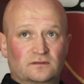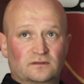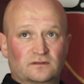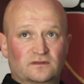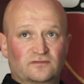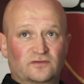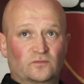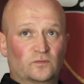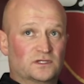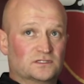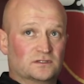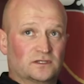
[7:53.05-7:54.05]
in different
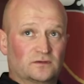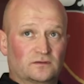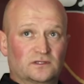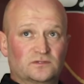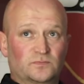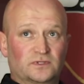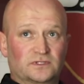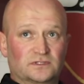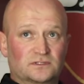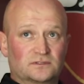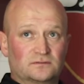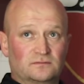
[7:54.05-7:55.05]
ways on how these
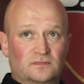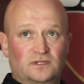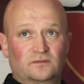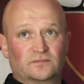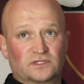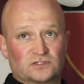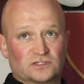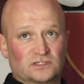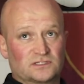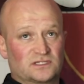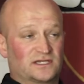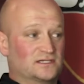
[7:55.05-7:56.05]
players come to
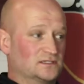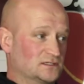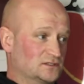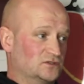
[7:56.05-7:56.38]
training sessions,